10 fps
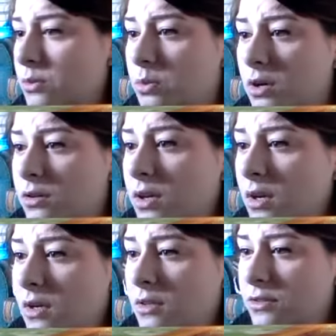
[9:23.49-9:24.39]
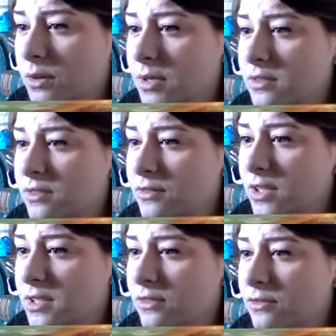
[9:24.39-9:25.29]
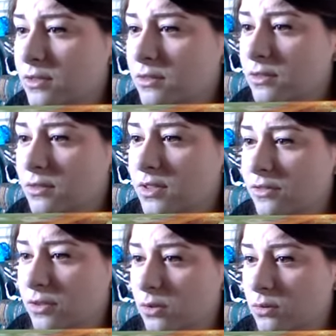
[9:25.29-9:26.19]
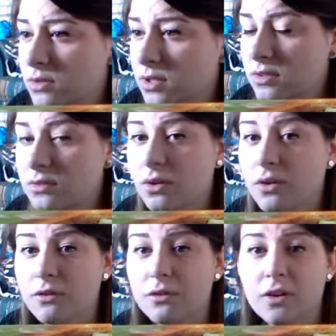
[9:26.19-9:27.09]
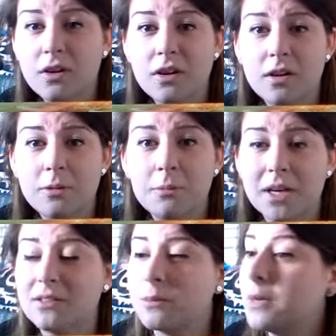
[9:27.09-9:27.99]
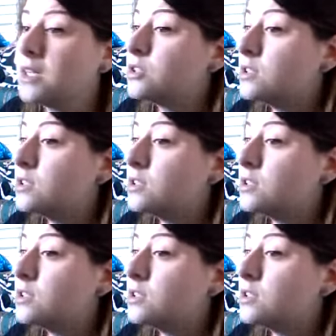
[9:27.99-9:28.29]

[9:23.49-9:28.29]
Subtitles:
one, so it makes it really difficult to sort of make them match